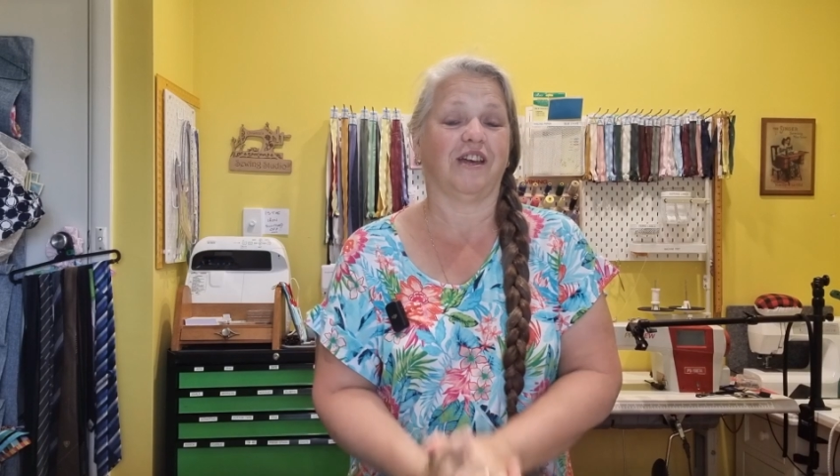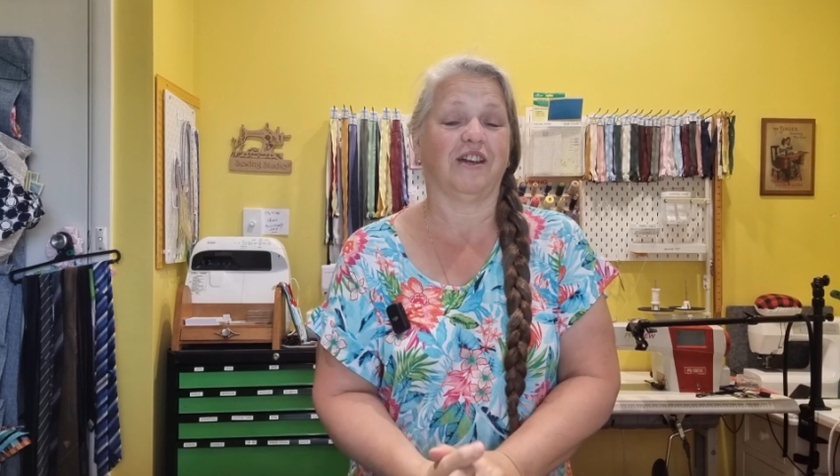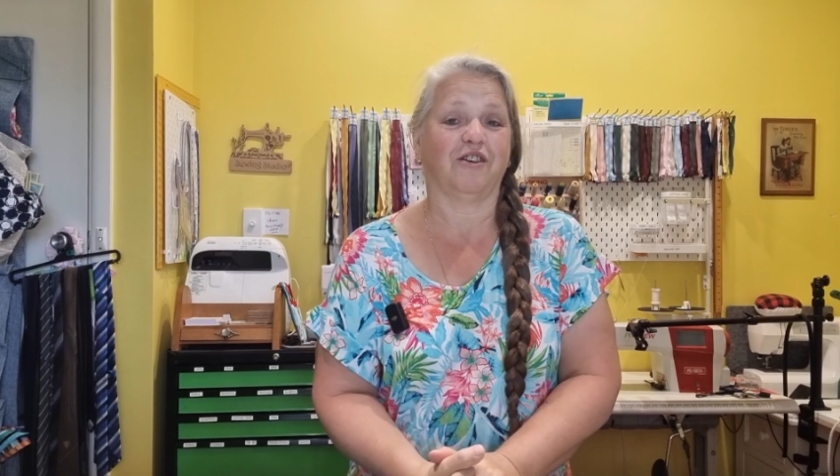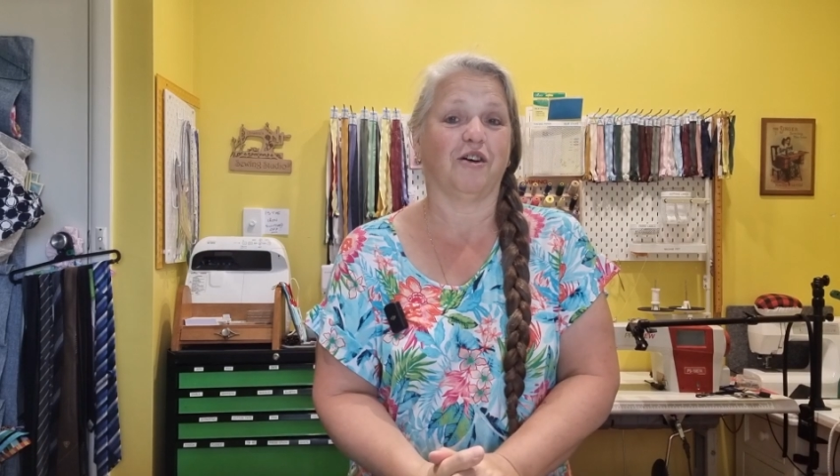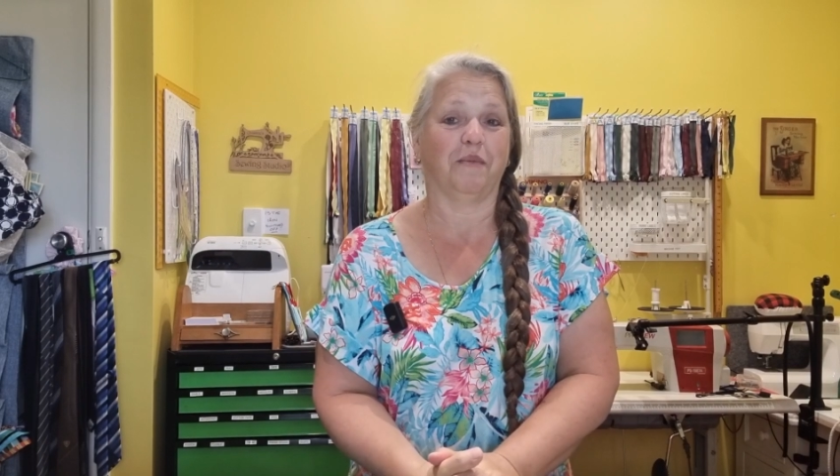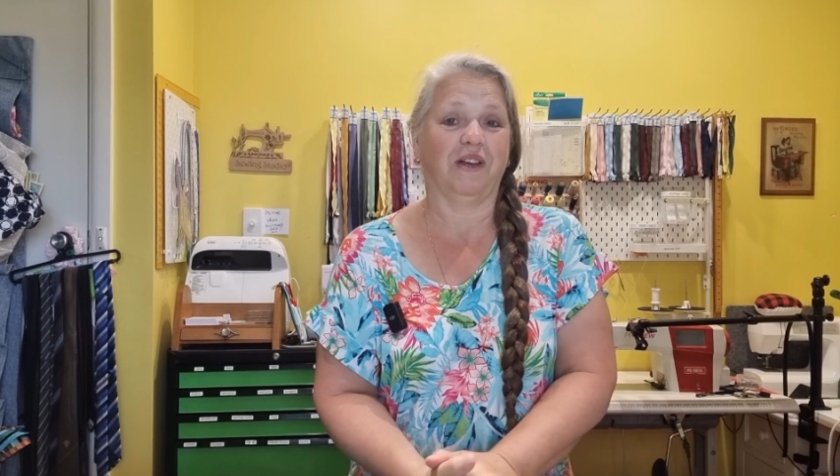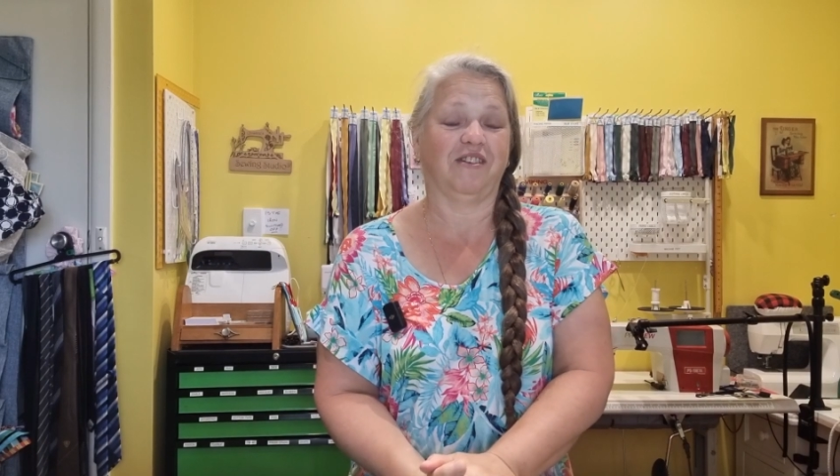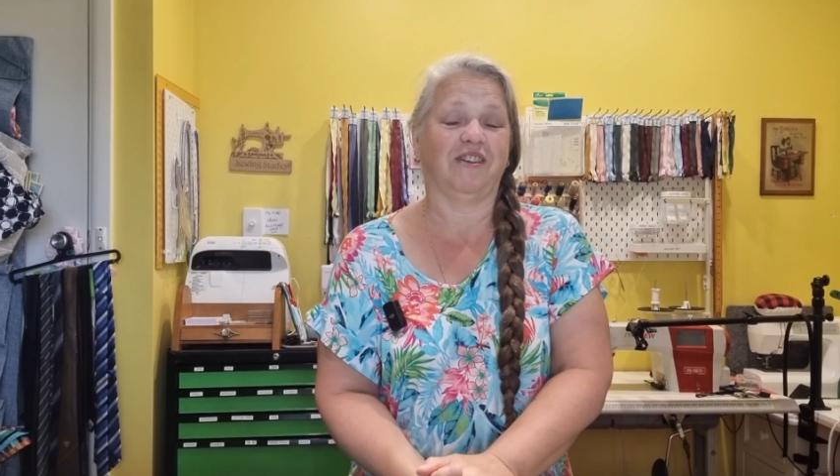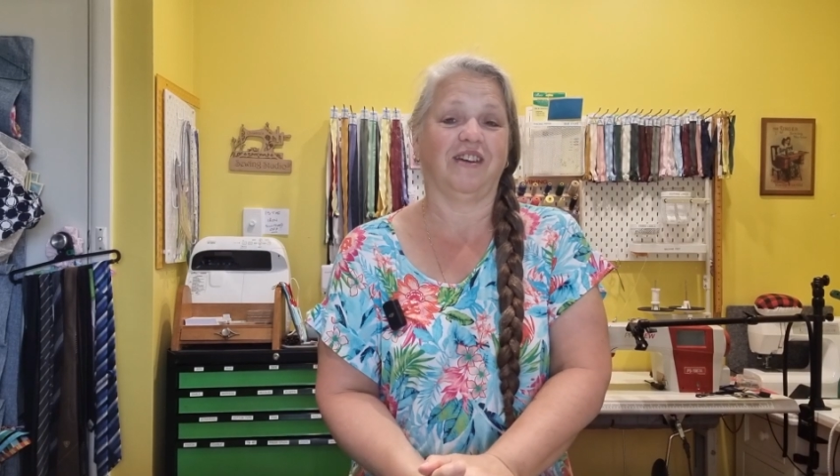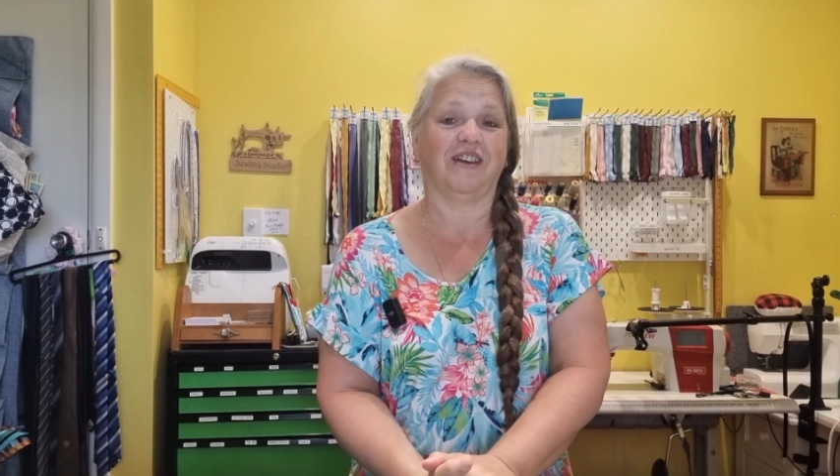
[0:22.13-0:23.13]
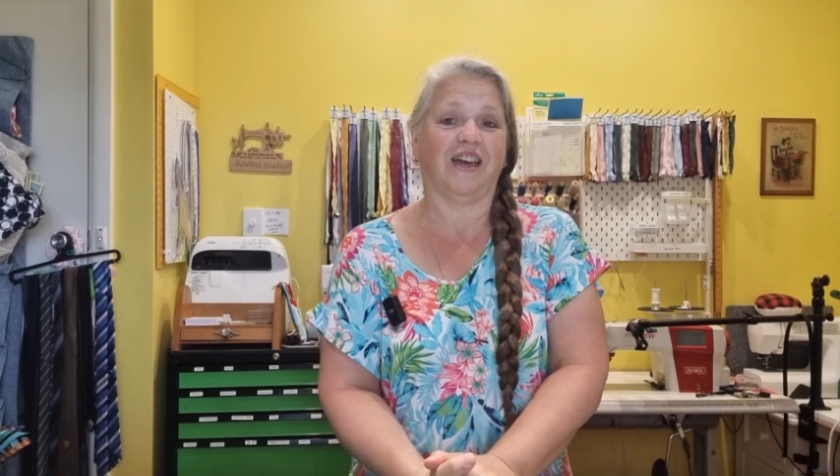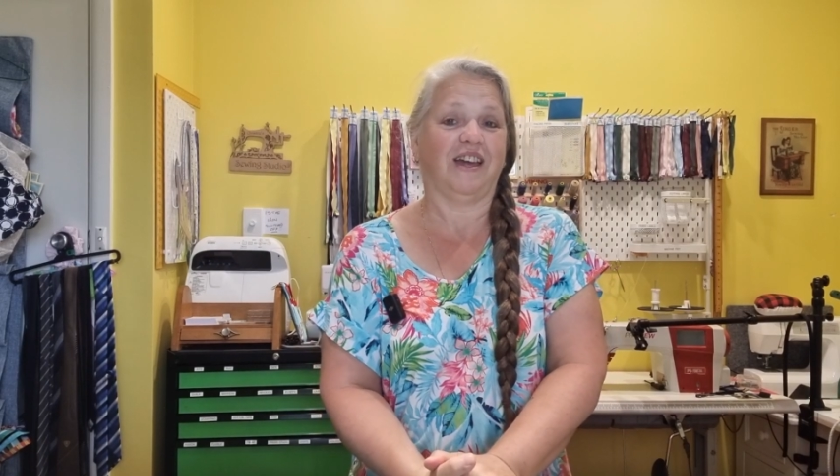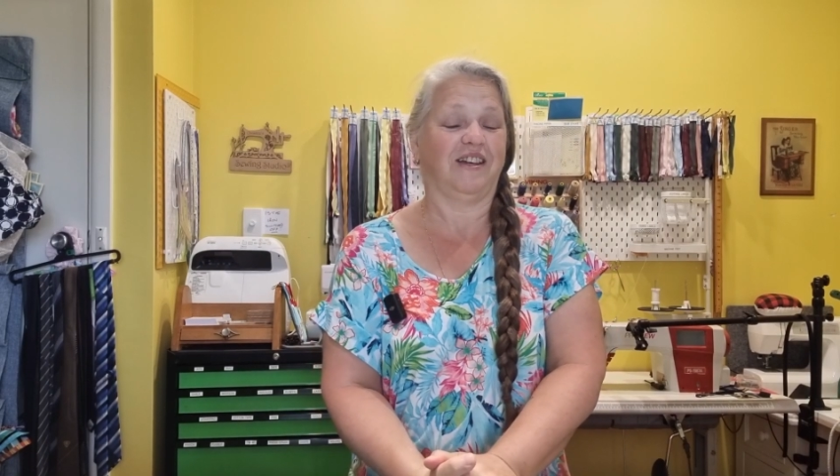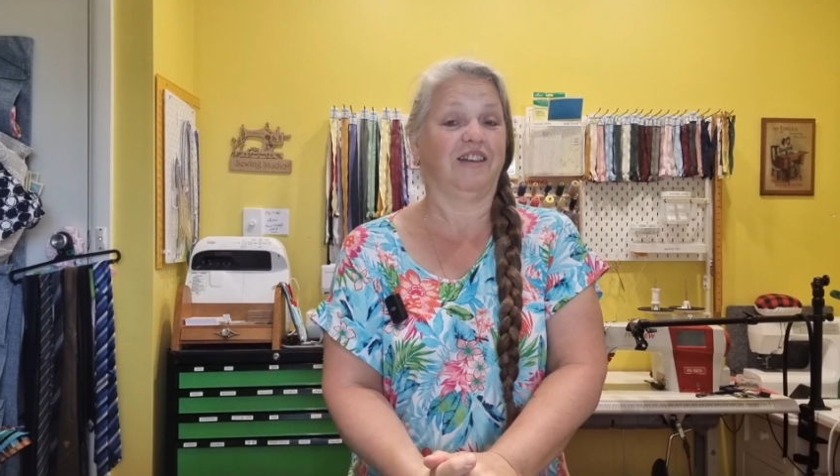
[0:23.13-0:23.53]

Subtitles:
and commenting and